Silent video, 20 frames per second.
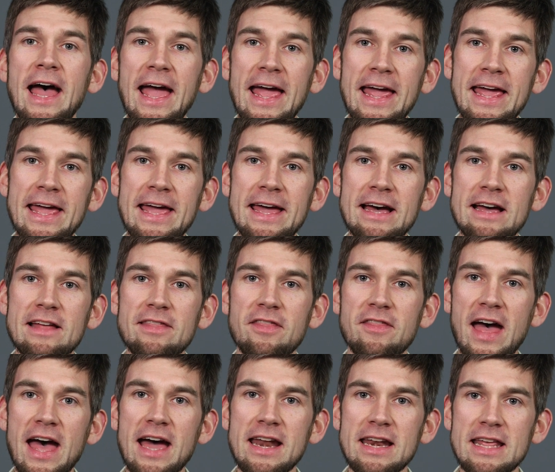And
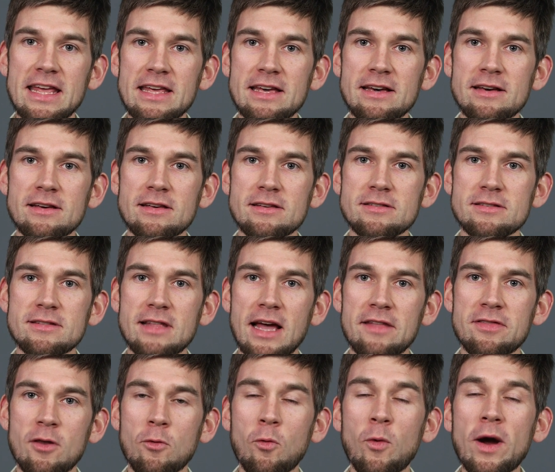that is
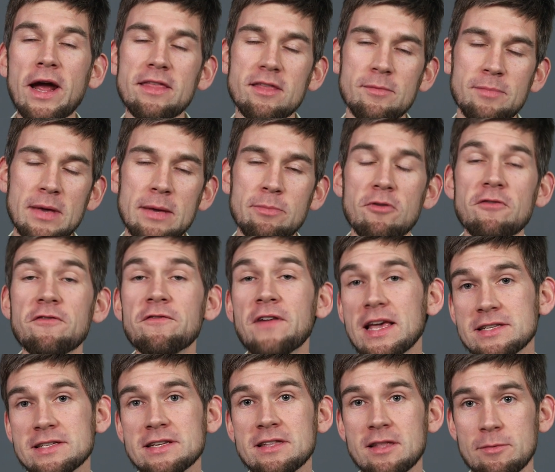that the way the people
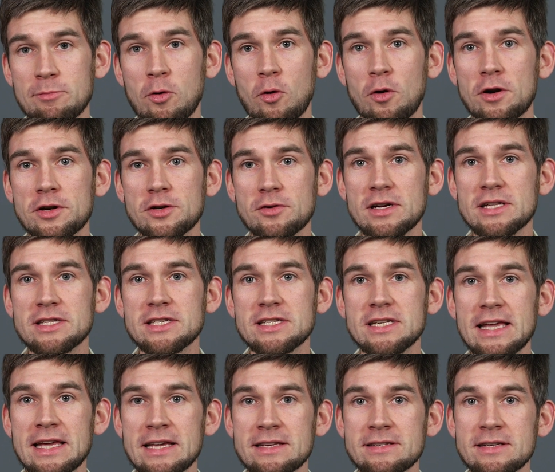face in the portraits
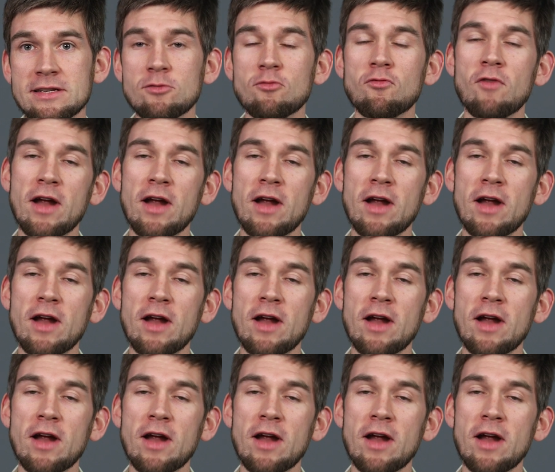isn't